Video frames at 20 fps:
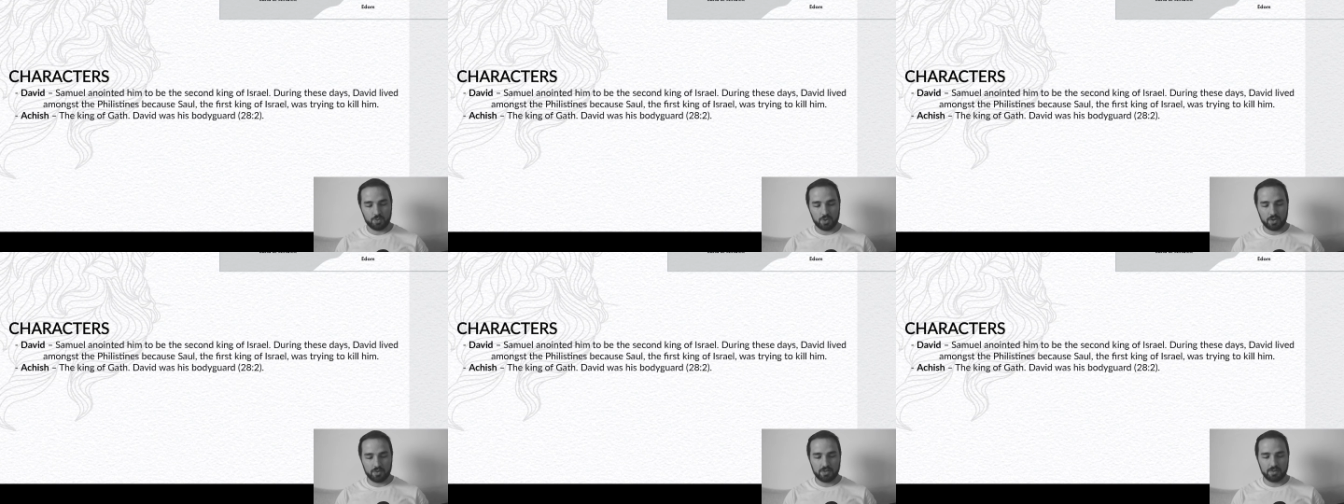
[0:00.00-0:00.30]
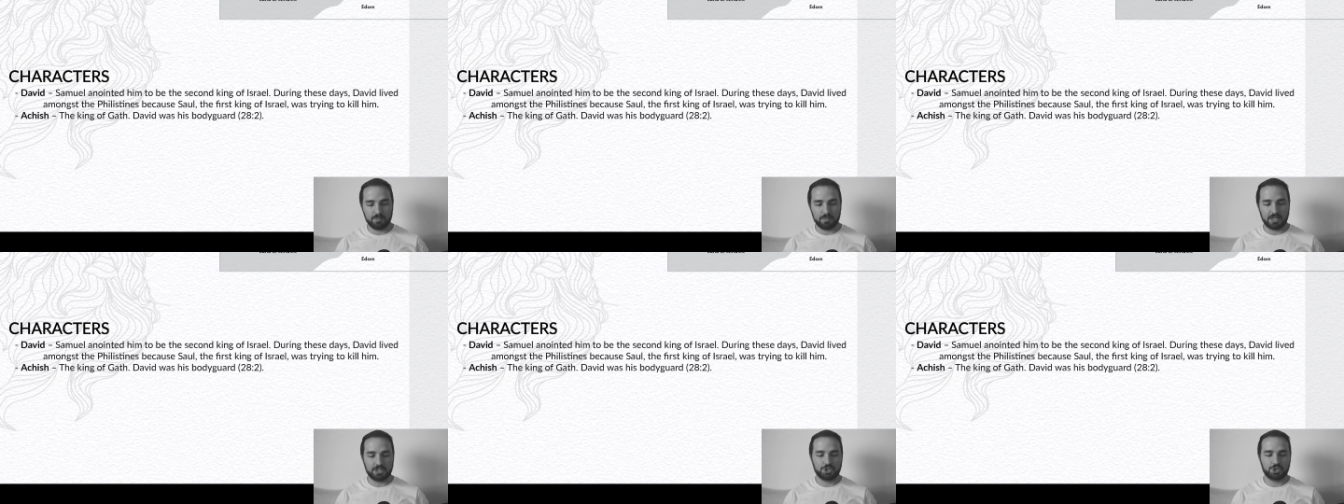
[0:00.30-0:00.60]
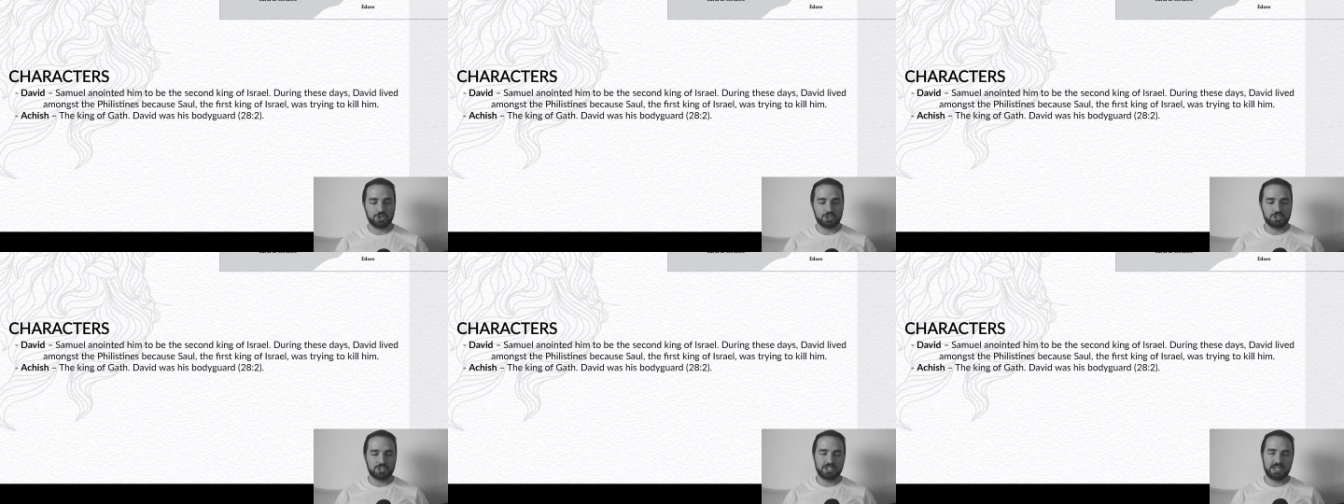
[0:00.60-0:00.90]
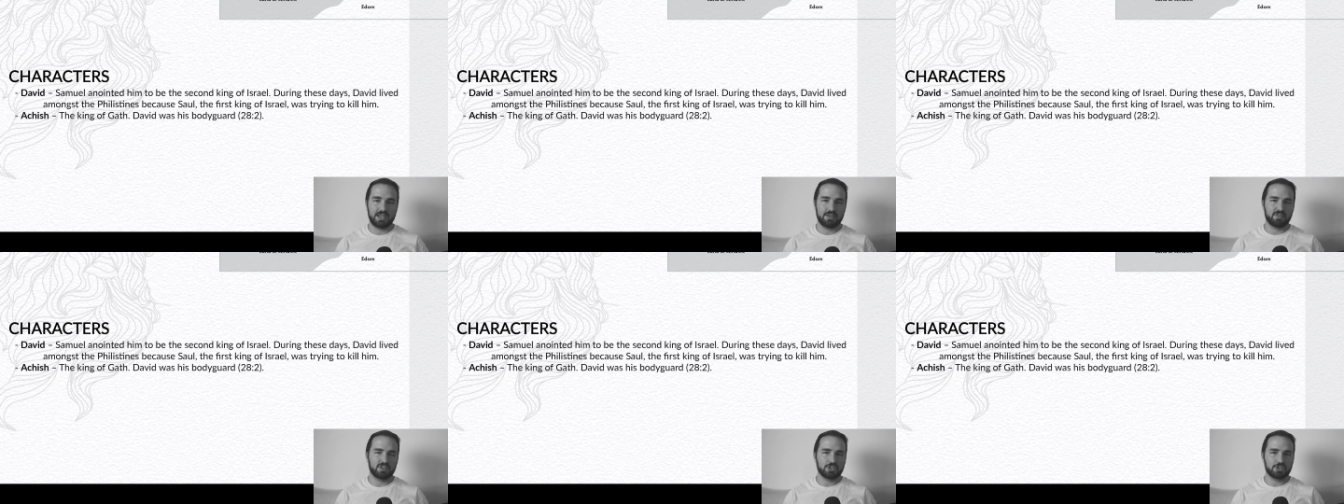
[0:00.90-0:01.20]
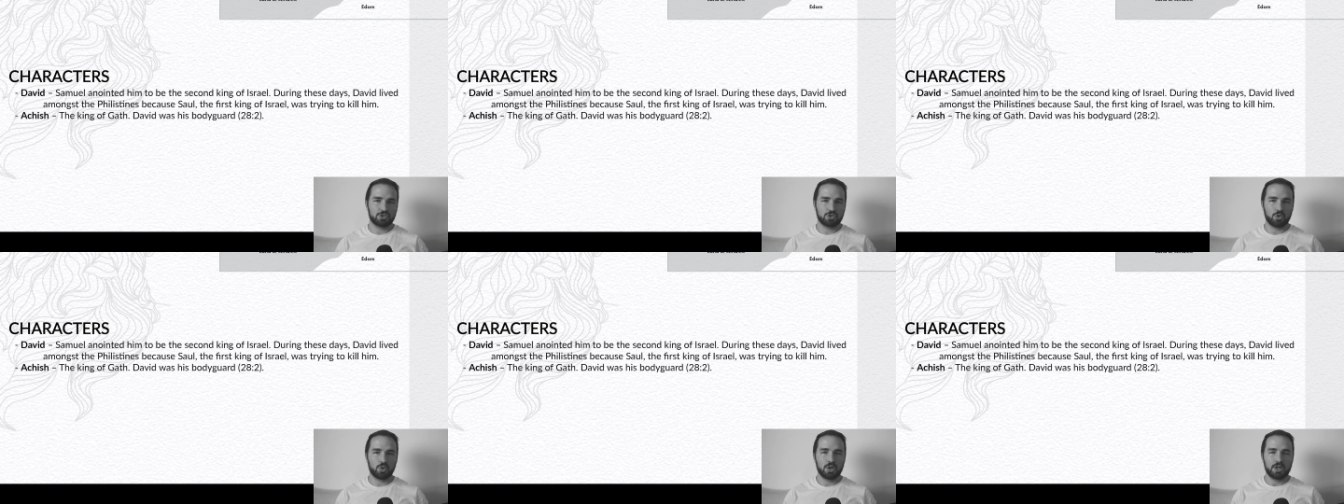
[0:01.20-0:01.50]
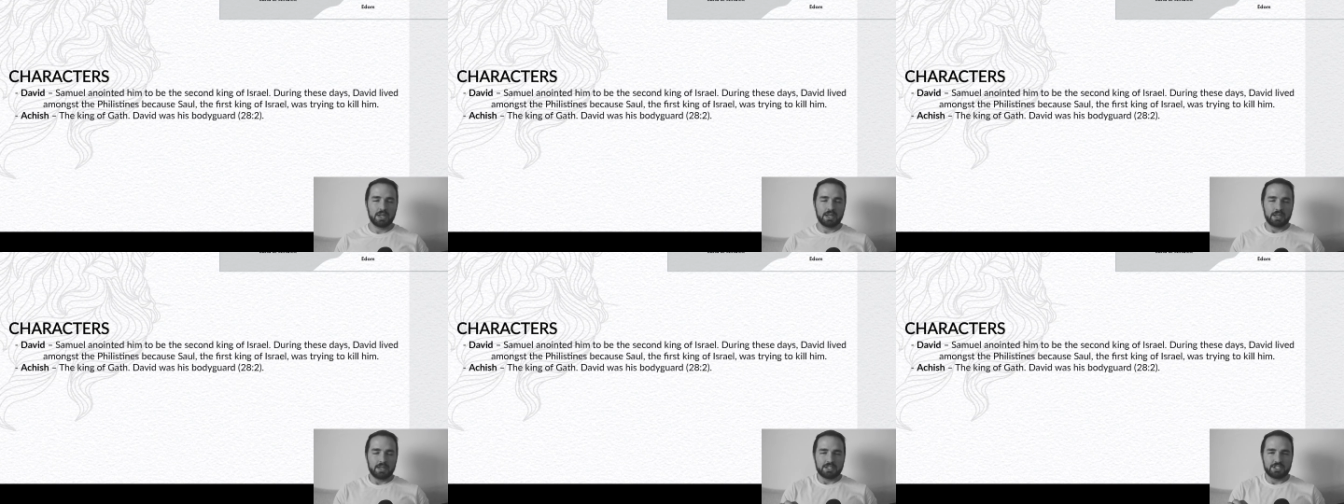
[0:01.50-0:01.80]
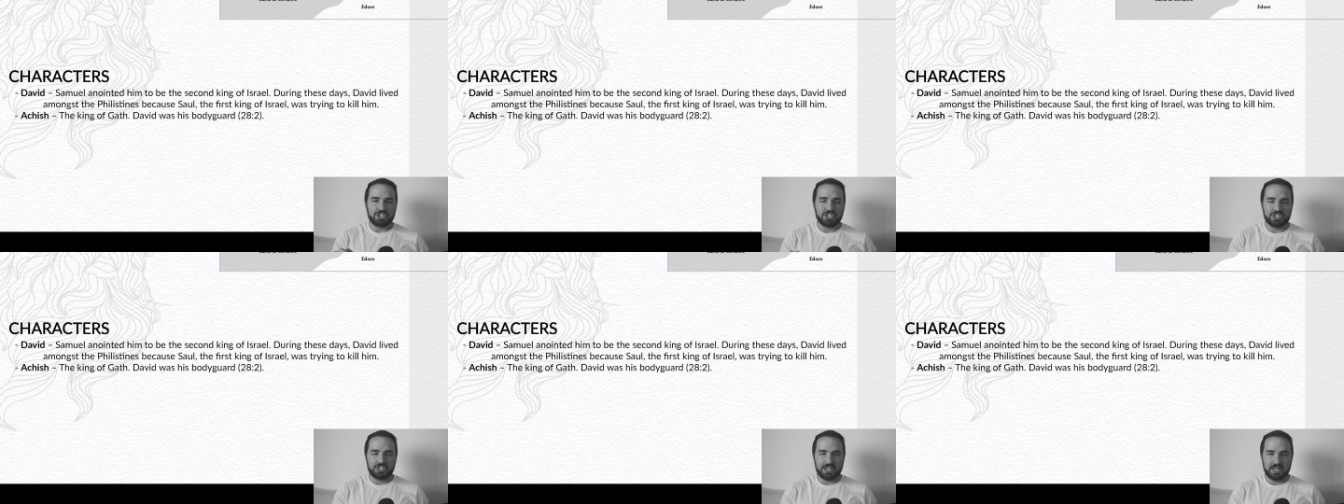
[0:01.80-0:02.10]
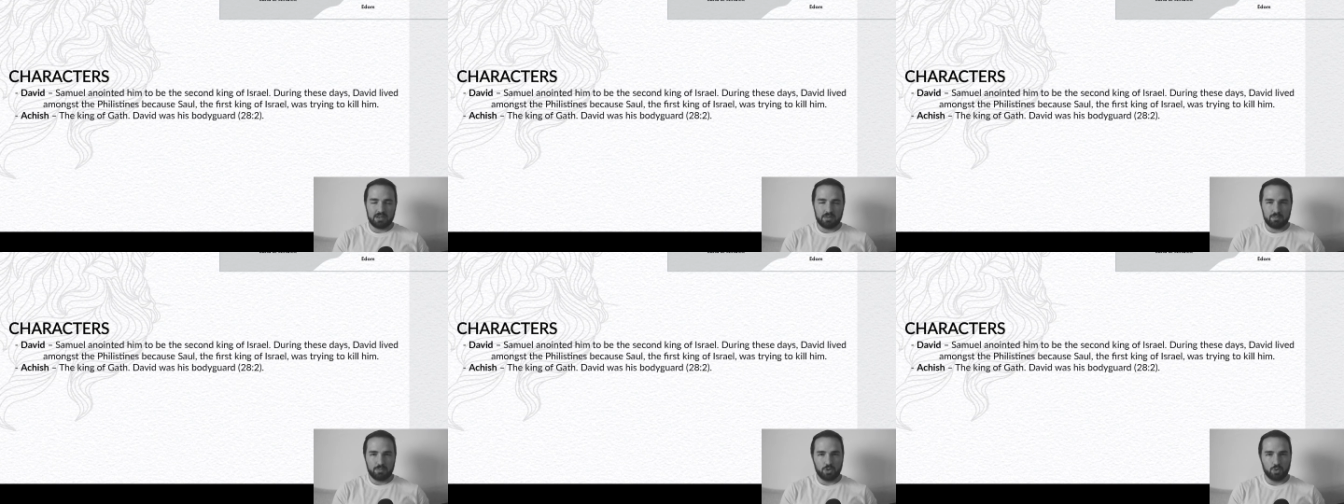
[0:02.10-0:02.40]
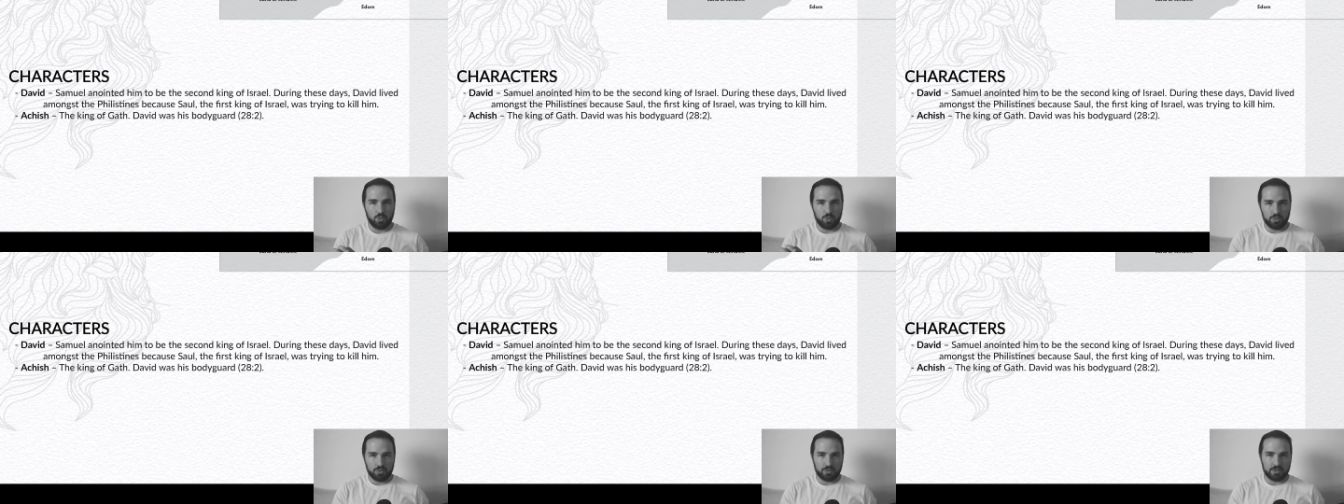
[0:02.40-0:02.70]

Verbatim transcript: We already mentioned David. So Samuel,